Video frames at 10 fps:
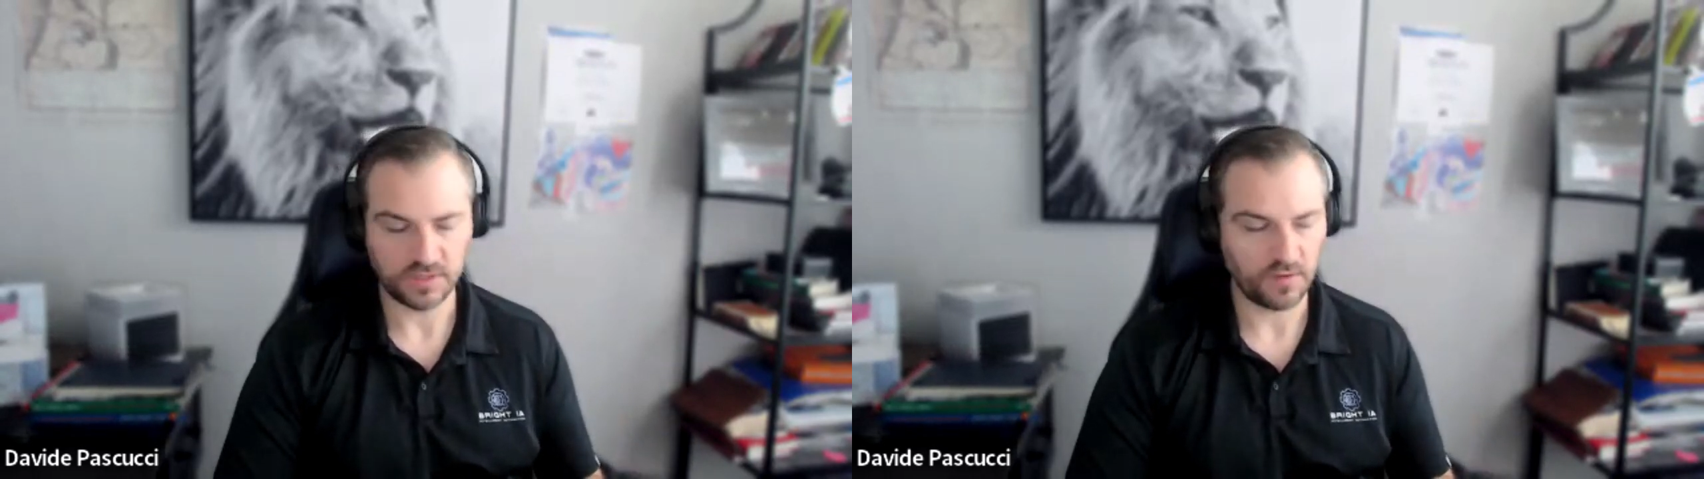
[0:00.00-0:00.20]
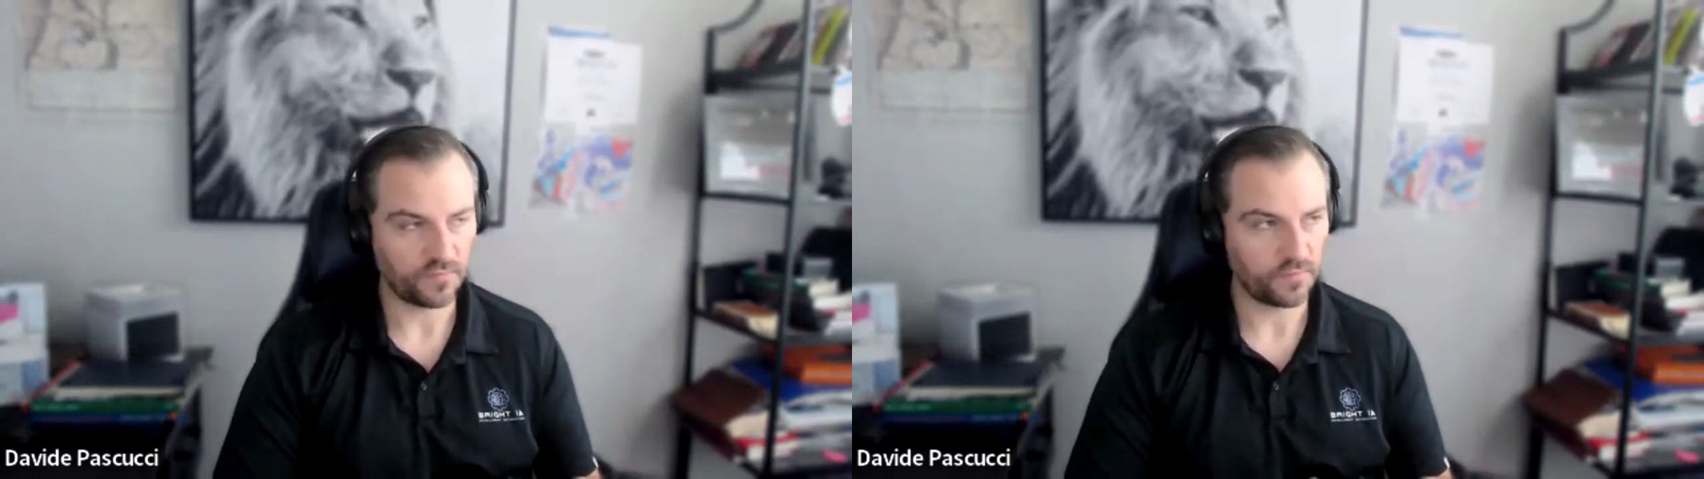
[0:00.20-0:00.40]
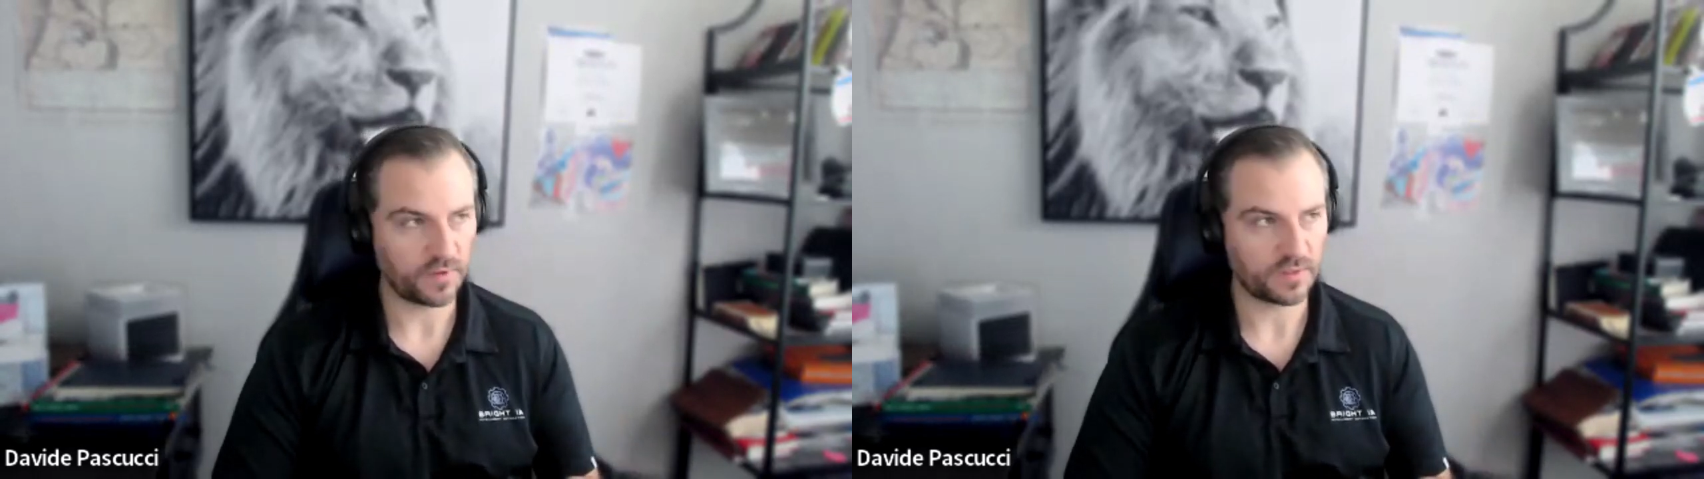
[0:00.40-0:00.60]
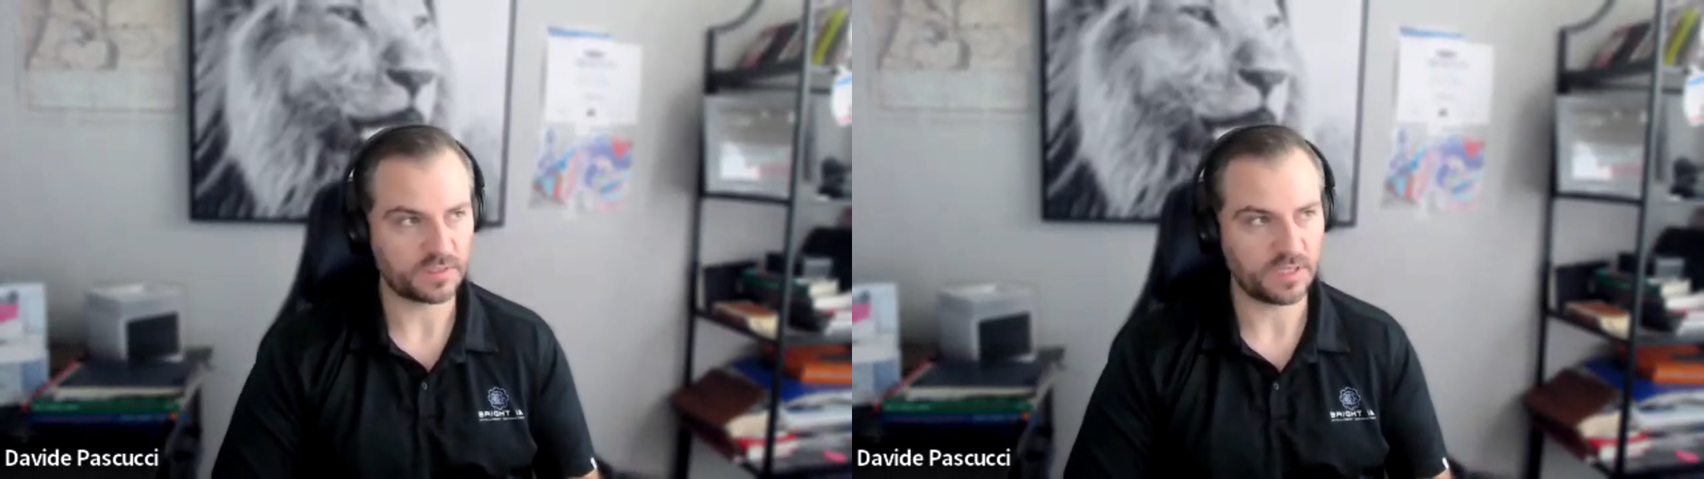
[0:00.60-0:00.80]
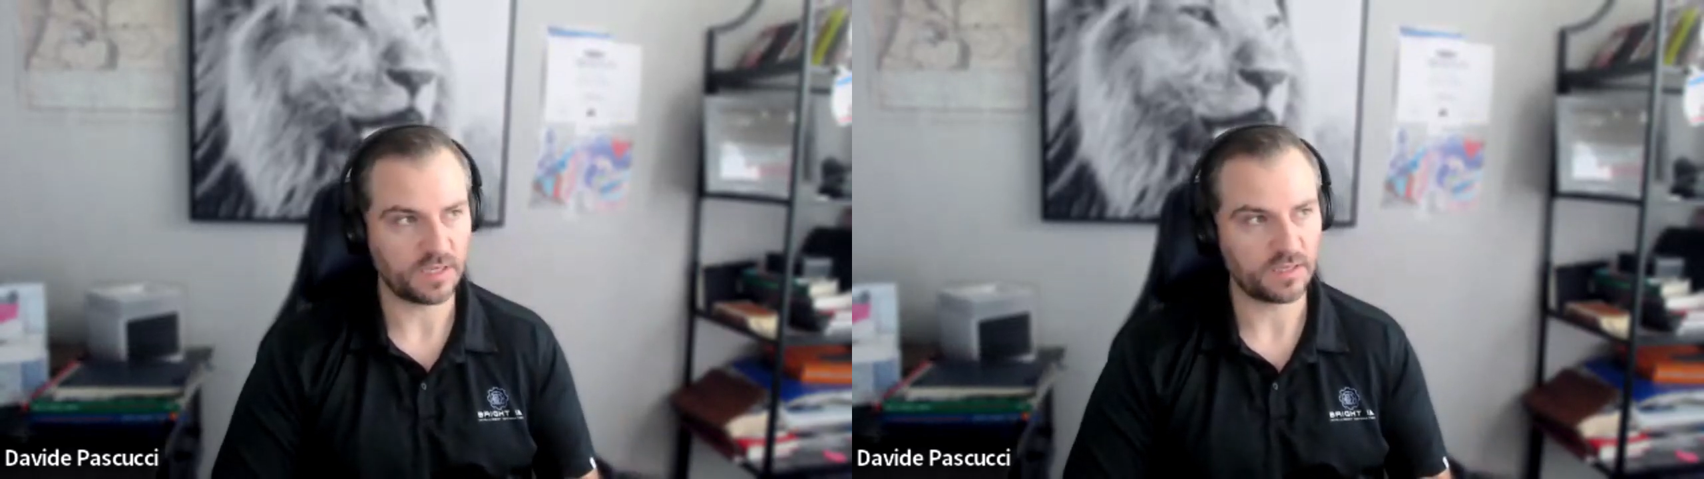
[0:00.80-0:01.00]

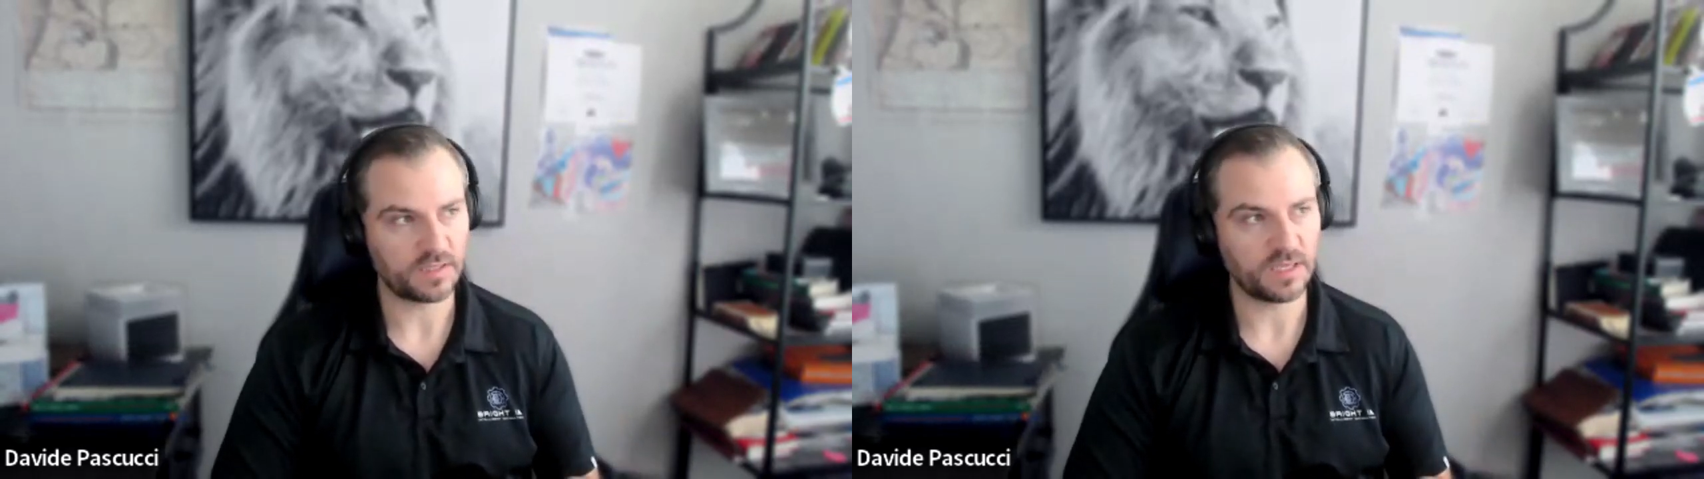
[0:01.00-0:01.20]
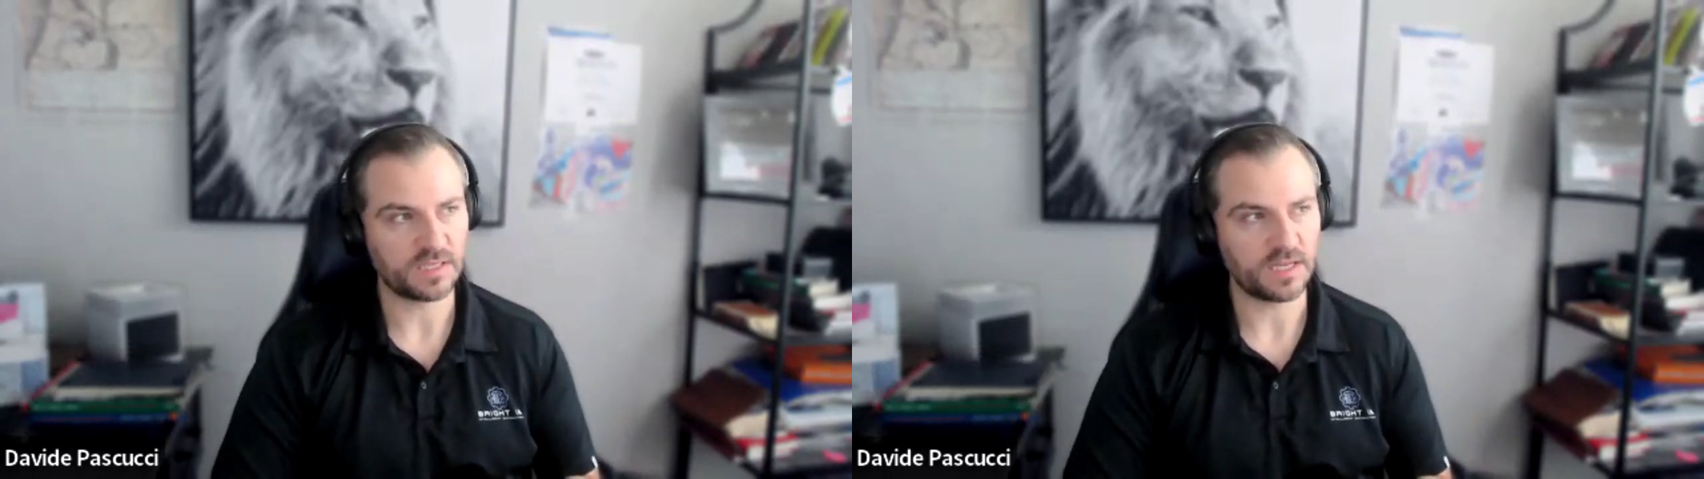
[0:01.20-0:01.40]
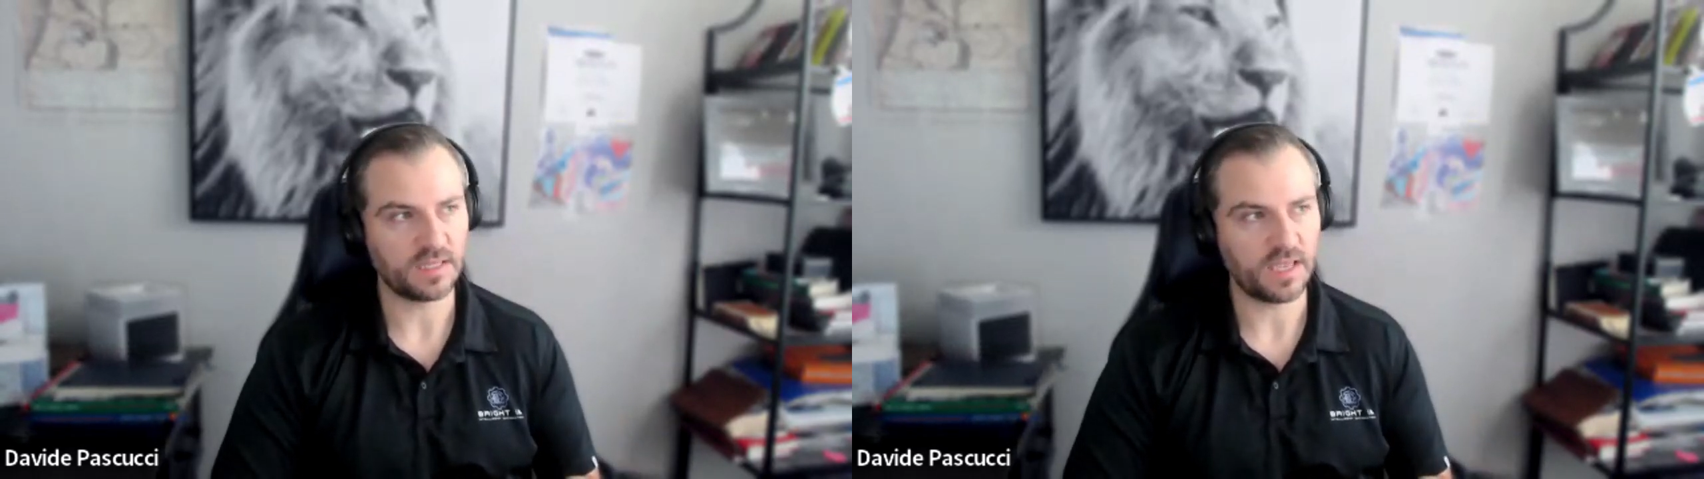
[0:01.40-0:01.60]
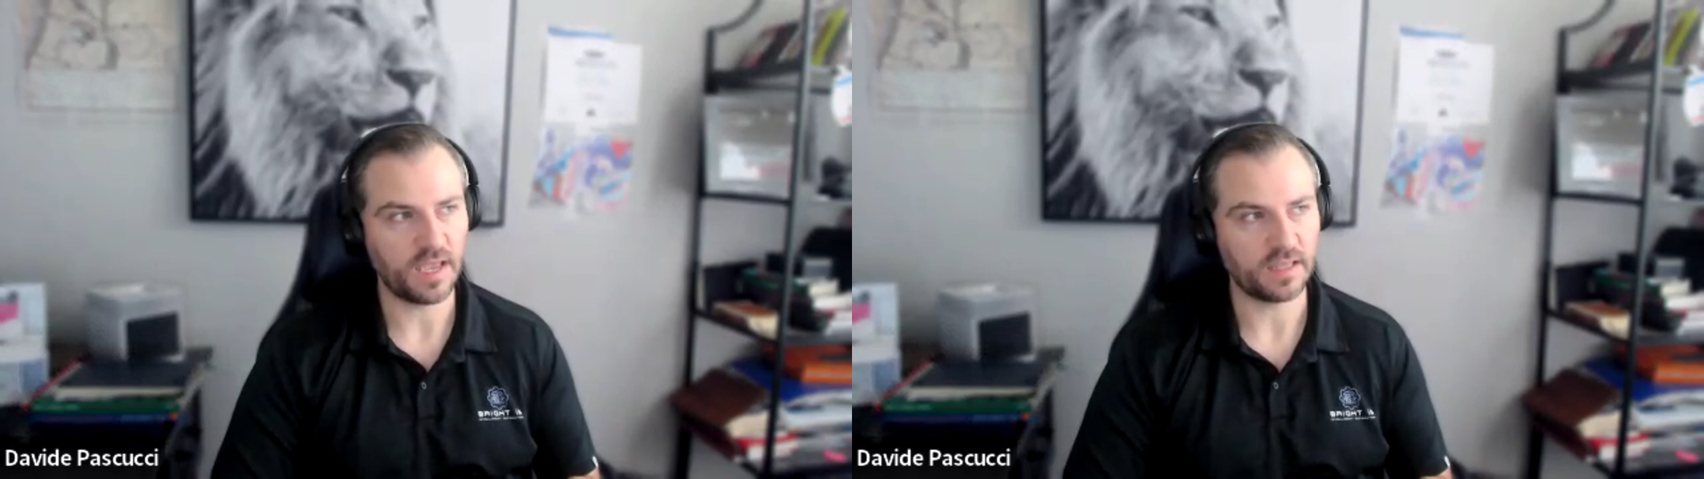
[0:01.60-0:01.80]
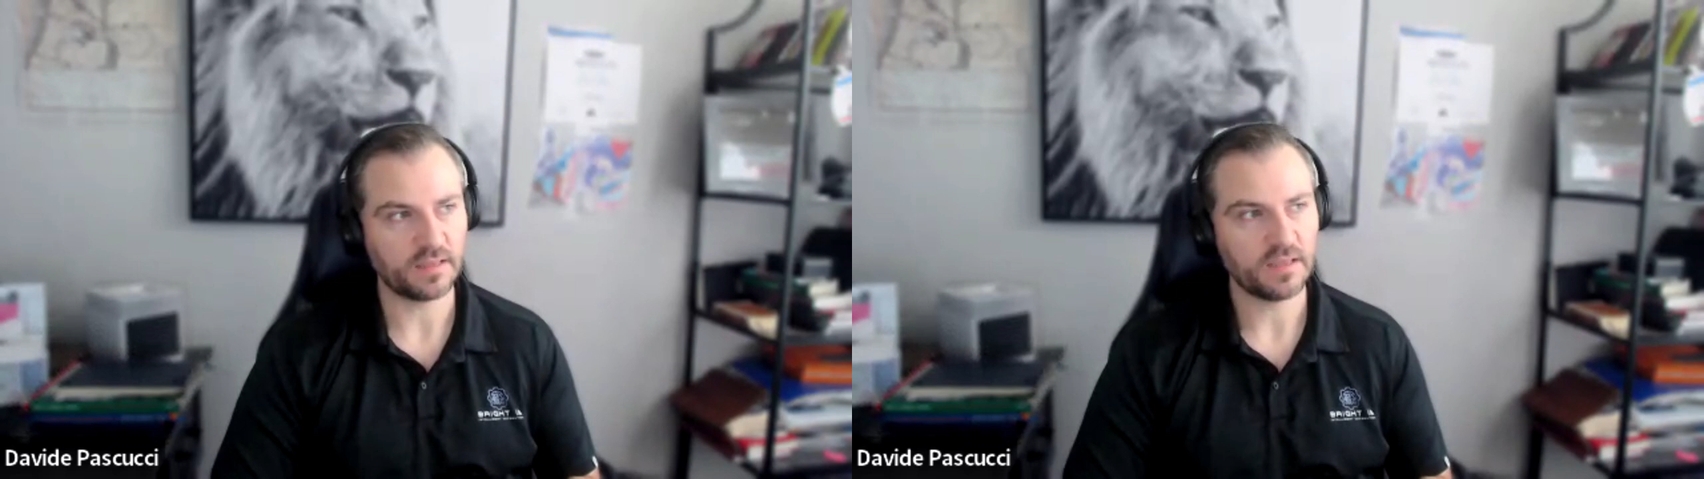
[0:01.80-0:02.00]
softwares and things like
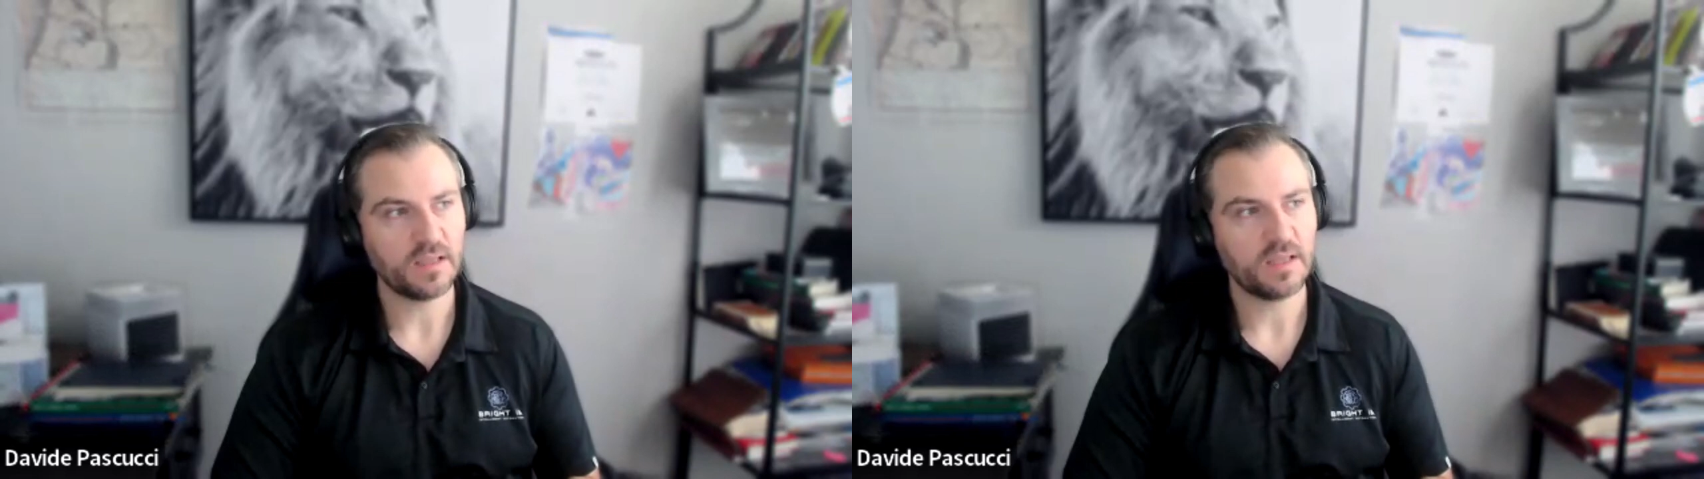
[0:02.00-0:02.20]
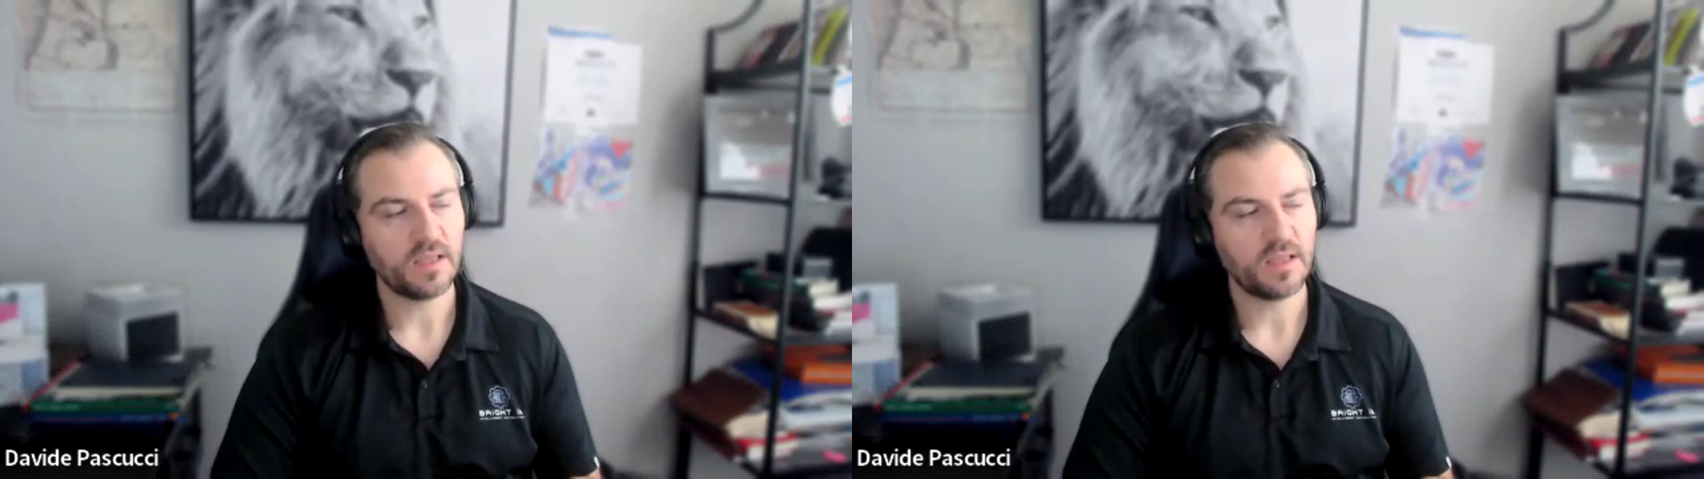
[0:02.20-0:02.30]
that,